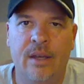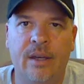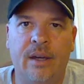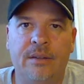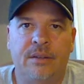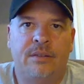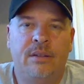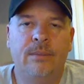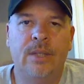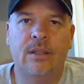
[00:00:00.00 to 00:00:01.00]
Hey guys, it's
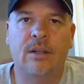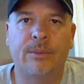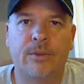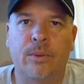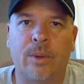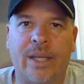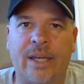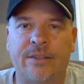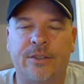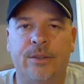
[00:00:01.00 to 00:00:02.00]
Tim, the Economic
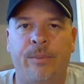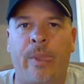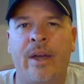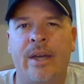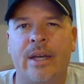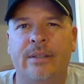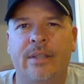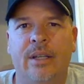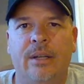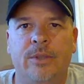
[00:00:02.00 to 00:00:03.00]
Forecaster, and
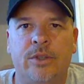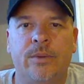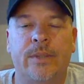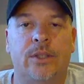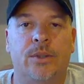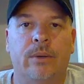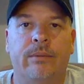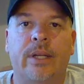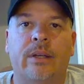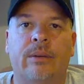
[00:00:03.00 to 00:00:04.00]
today I'm just doing a
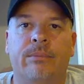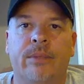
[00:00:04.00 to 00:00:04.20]
short video.